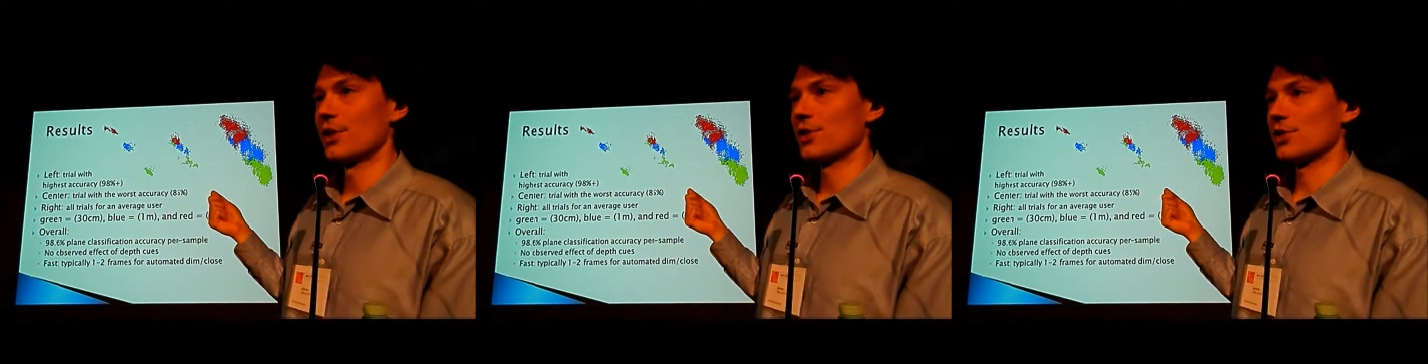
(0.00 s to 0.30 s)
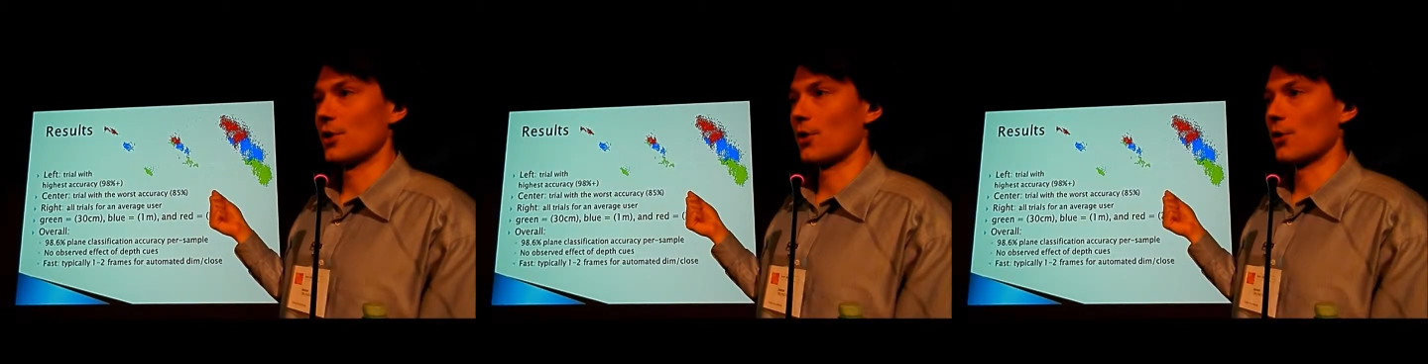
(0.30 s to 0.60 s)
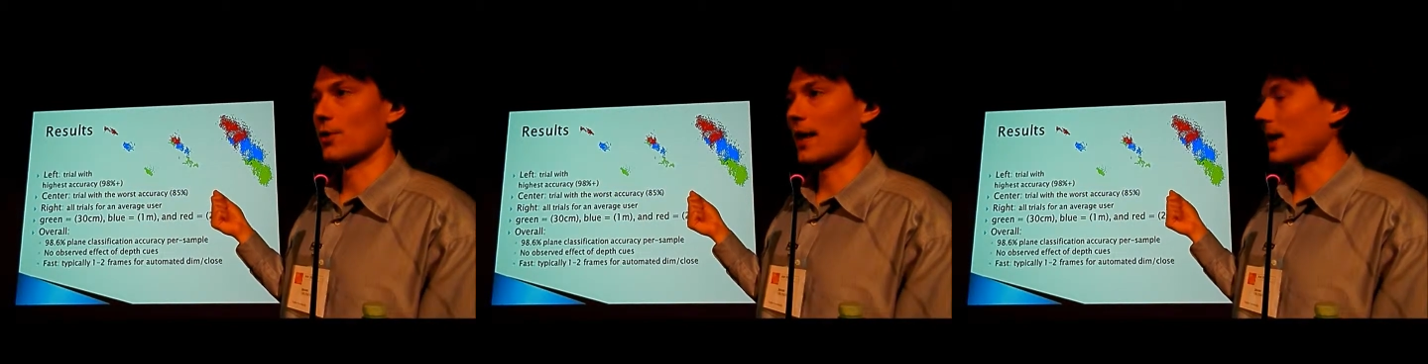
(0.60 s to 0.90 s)

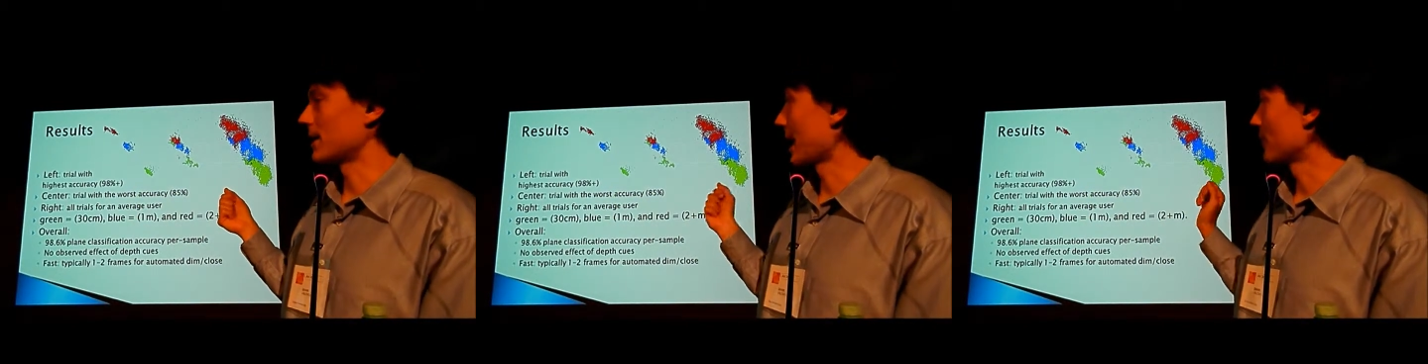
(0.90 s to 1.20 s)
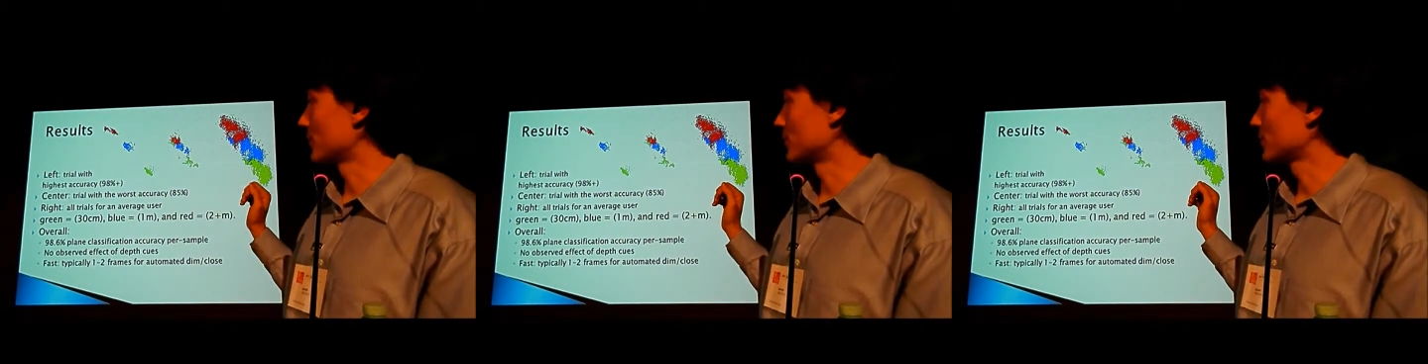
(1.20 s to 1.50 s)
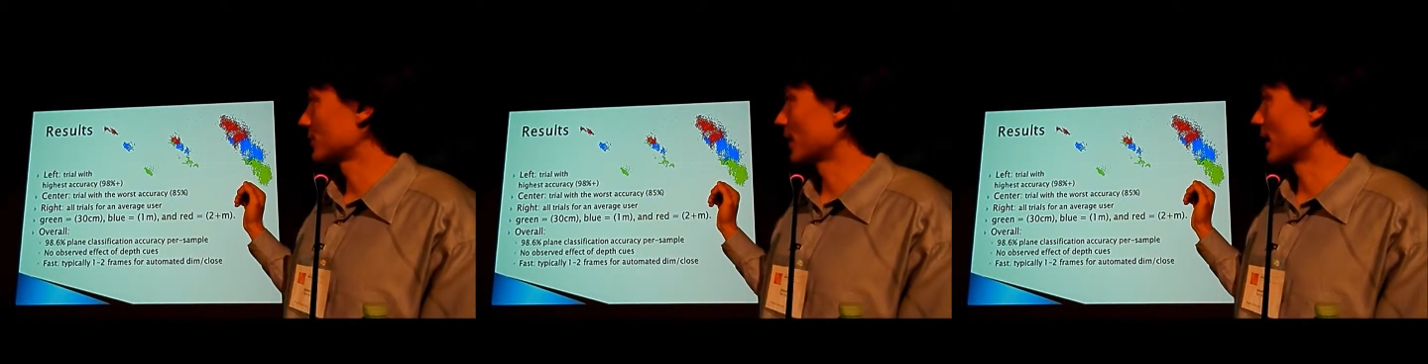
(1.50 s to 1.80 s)
So they had an
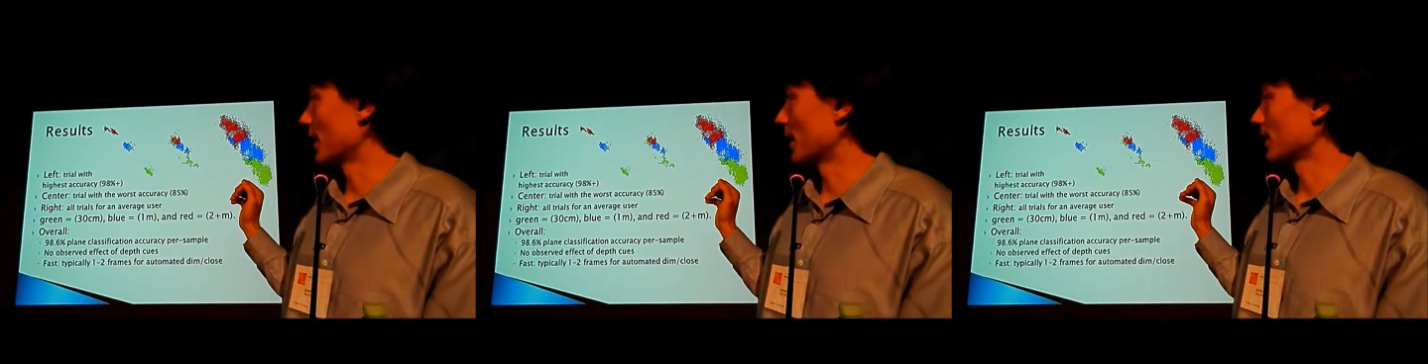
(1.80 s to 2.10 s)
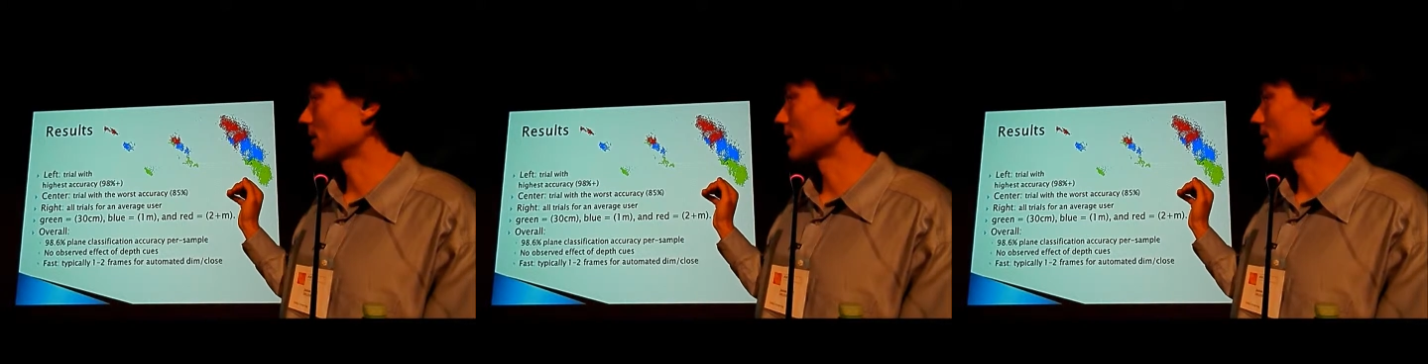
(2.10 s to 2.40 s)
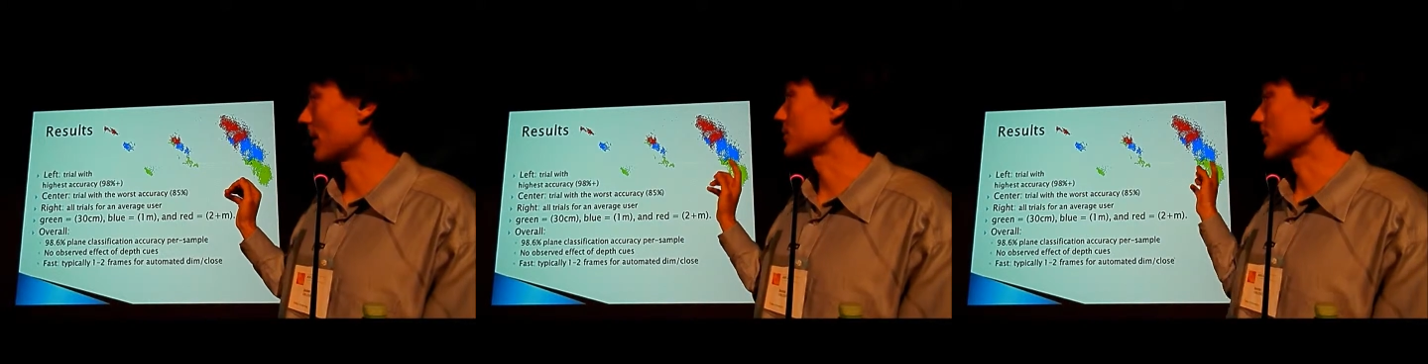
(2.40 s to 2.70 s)
average,
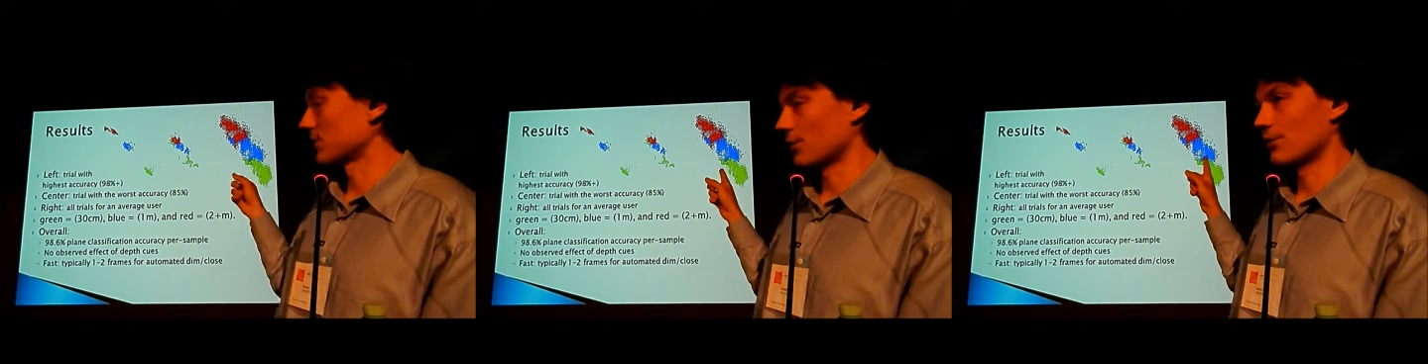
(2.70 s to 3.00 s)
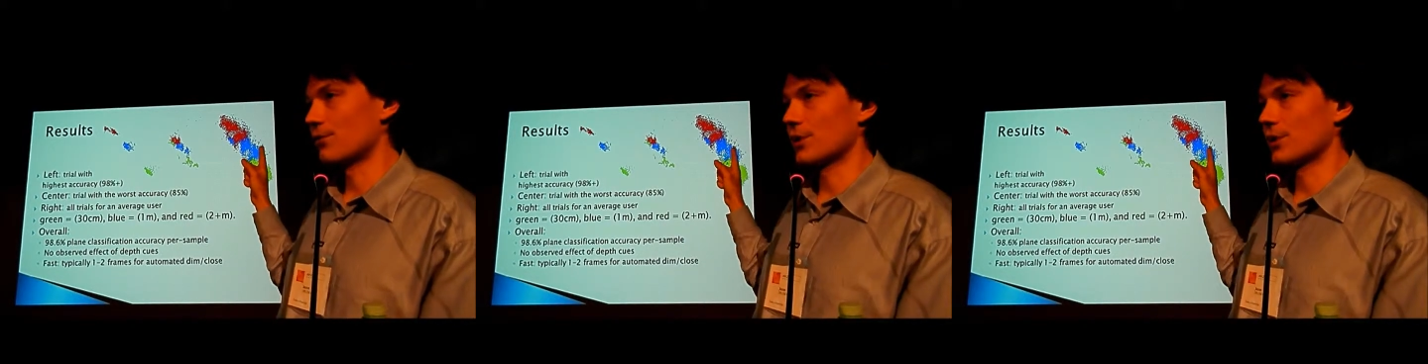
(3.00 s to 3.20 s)
so